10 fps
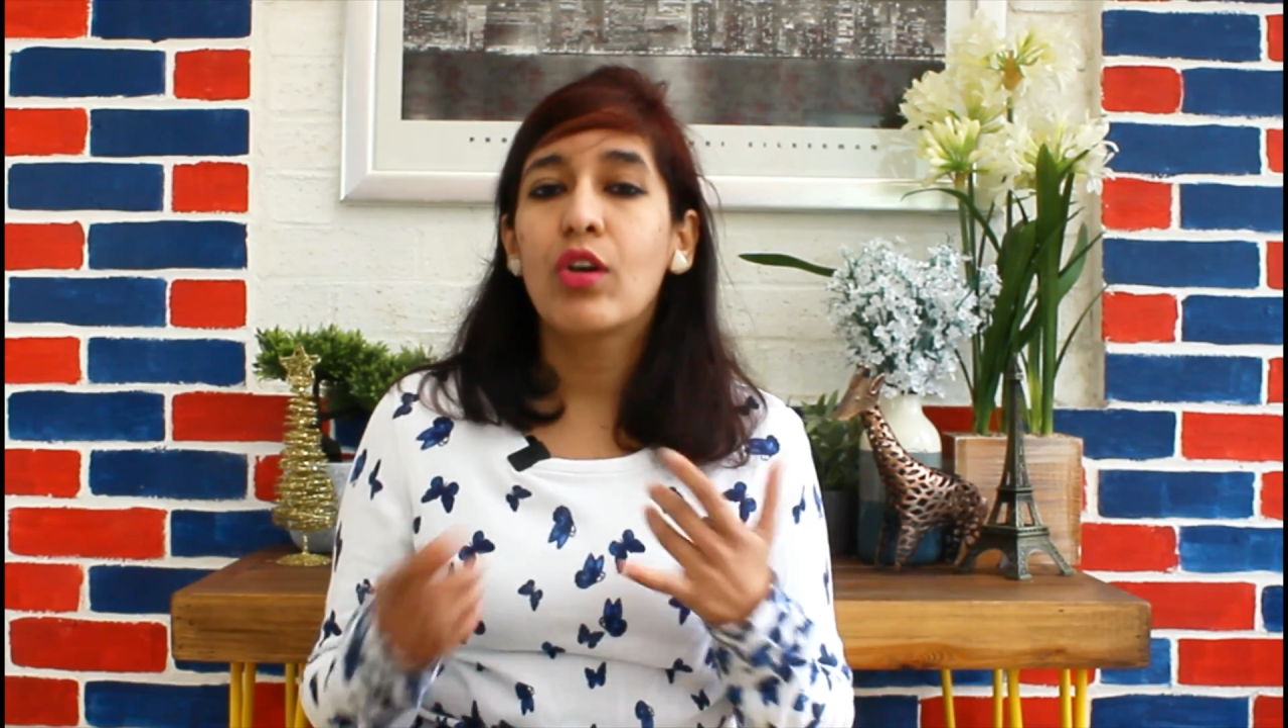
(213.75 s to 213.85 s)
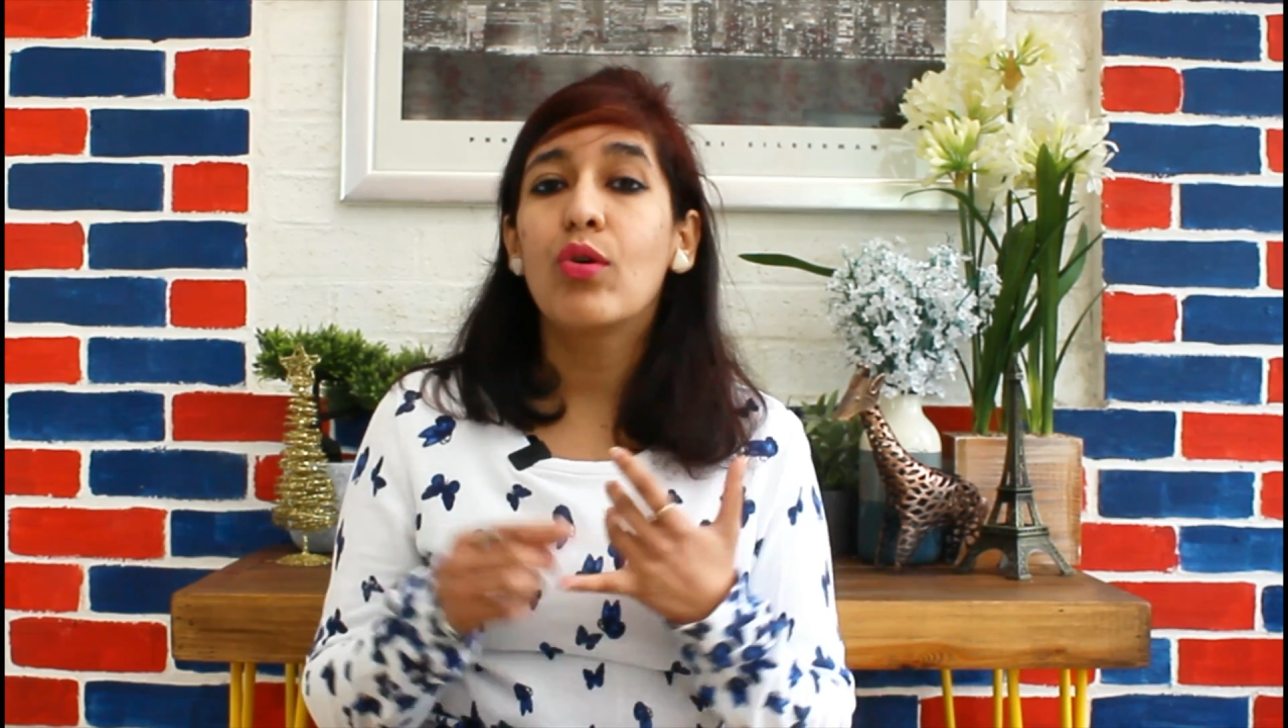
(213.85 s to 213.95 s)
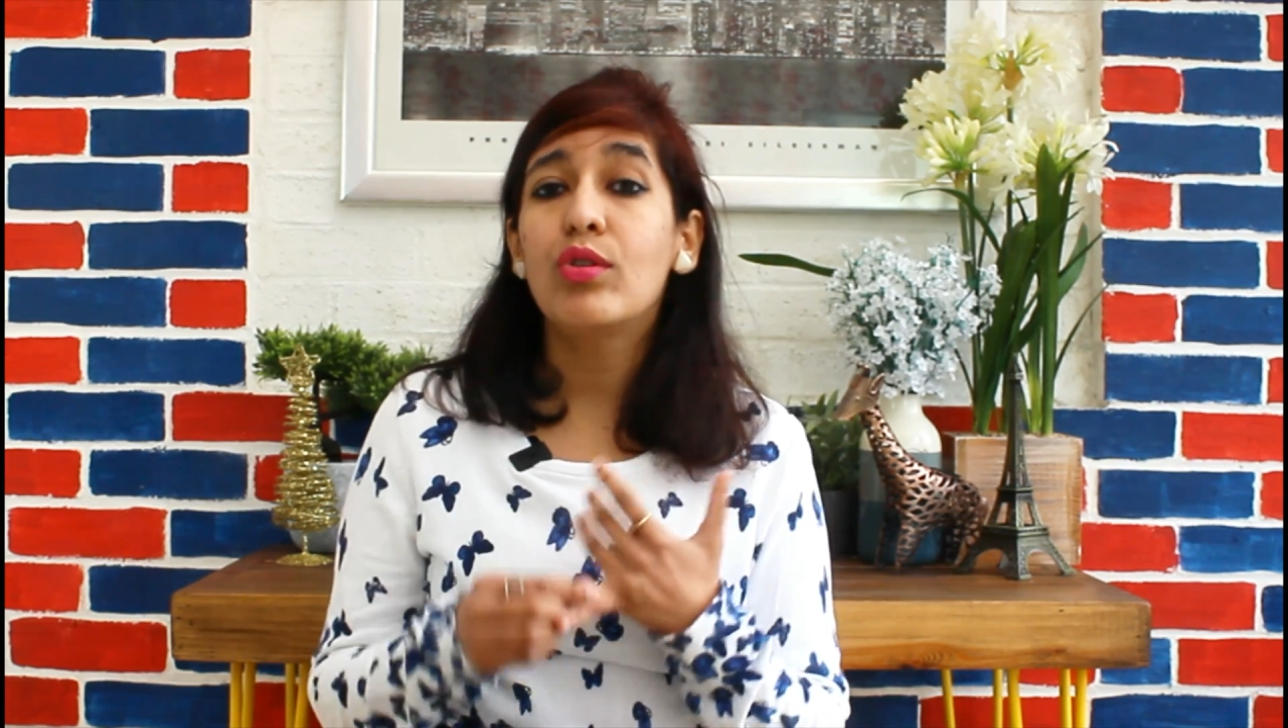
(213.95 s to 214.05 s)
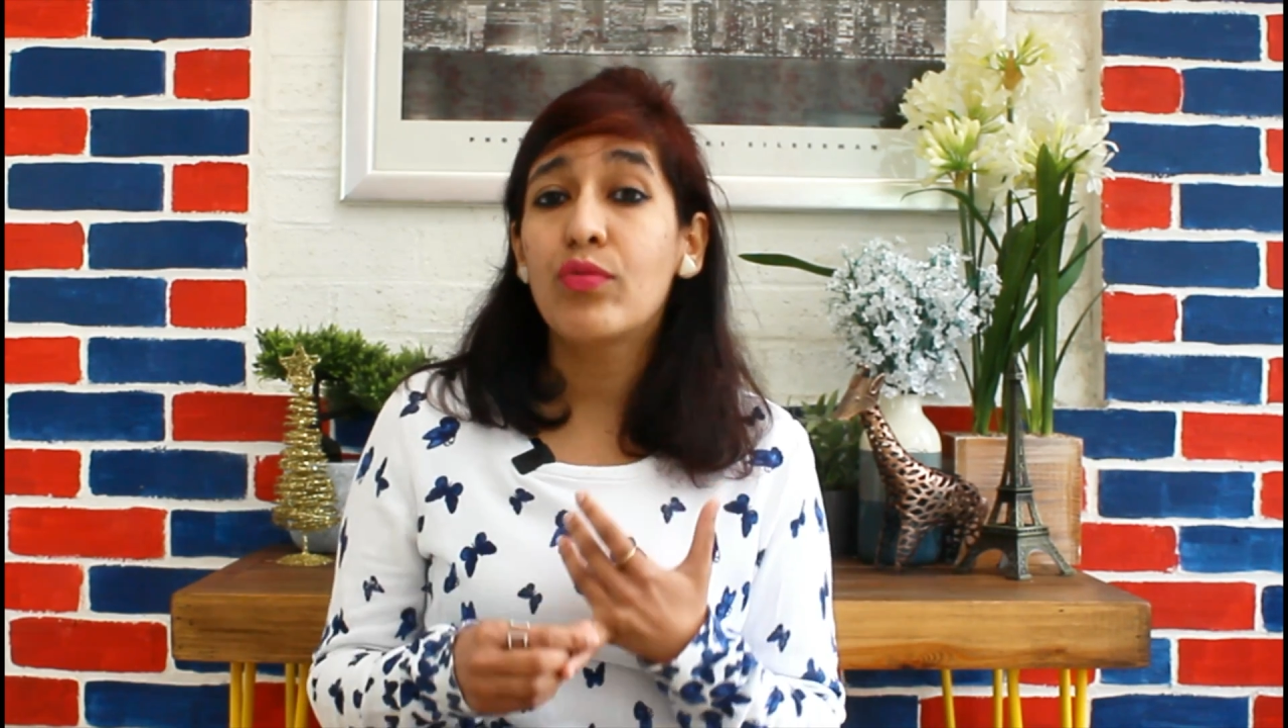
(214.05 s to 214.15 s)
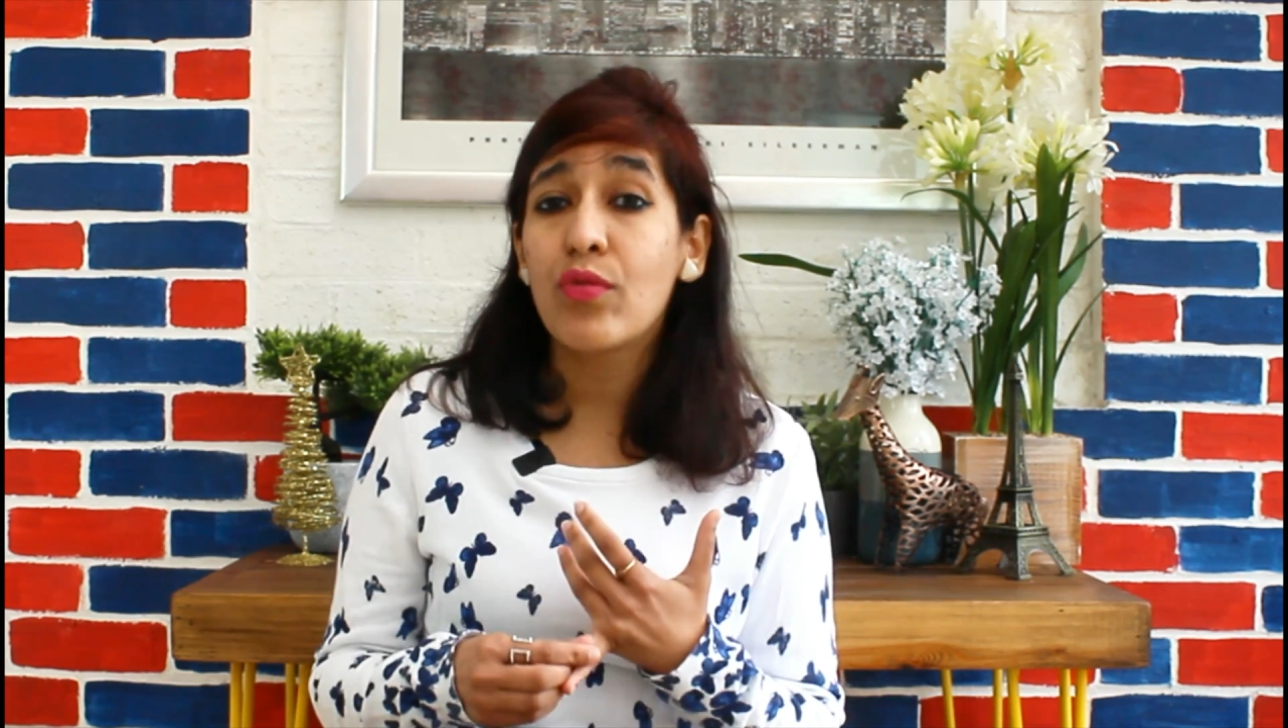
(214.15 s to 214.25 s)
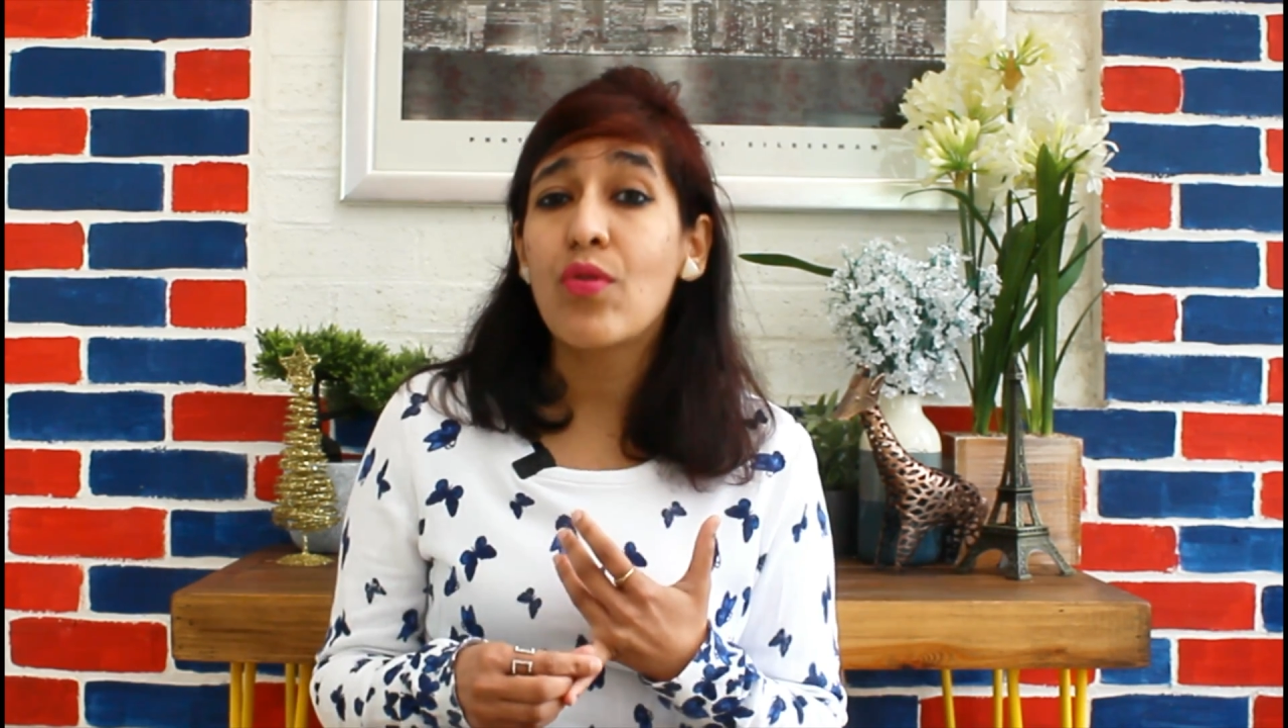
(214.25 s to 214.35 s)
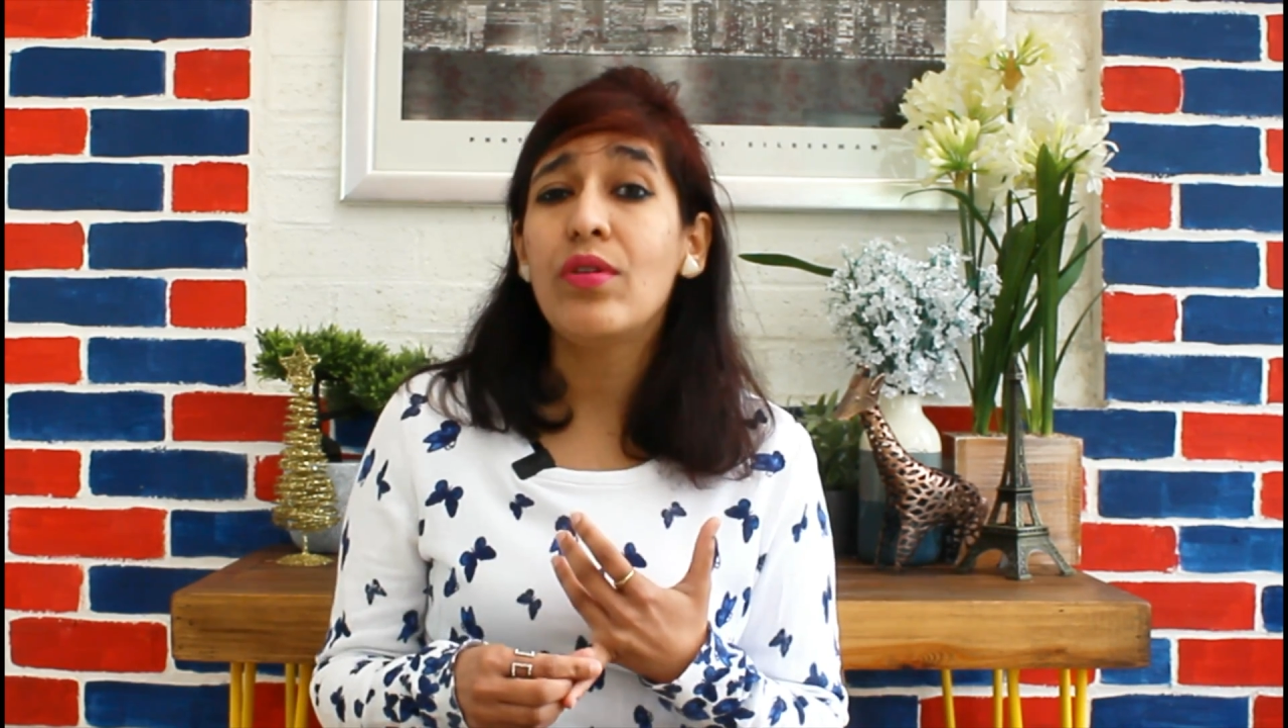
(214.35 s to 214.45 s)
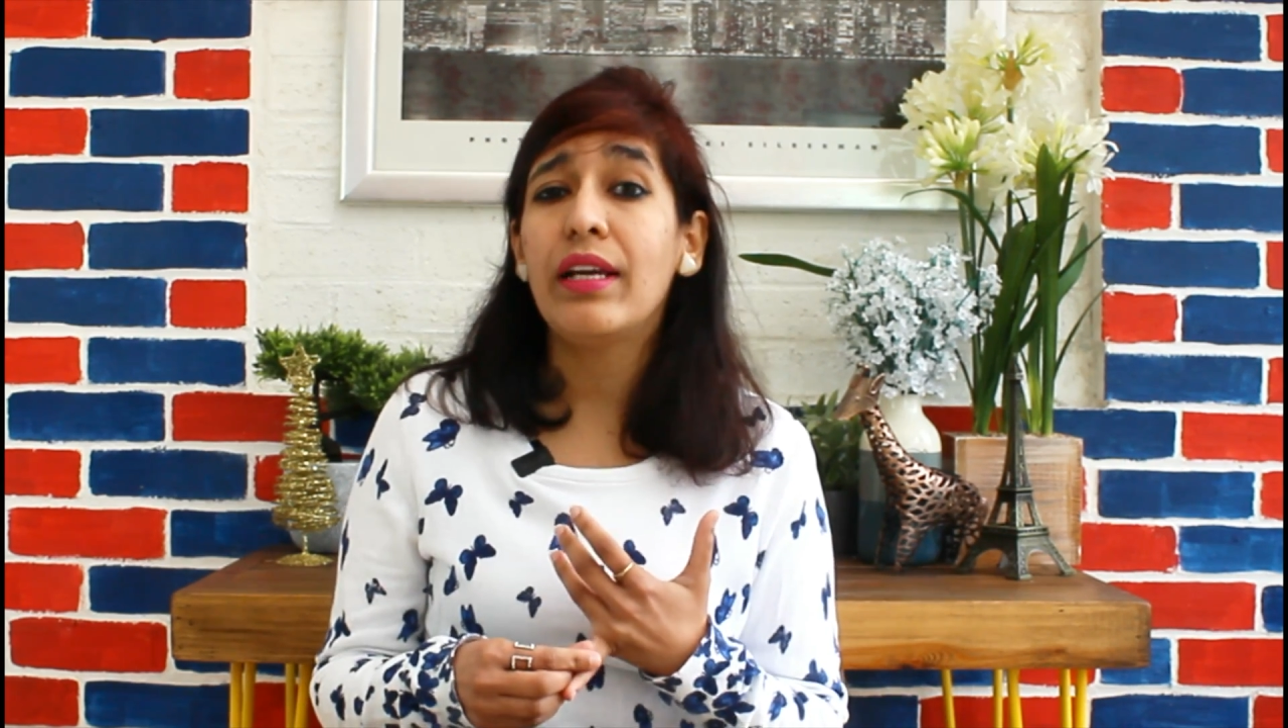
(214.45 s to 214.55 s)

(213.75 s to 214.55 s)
Course 4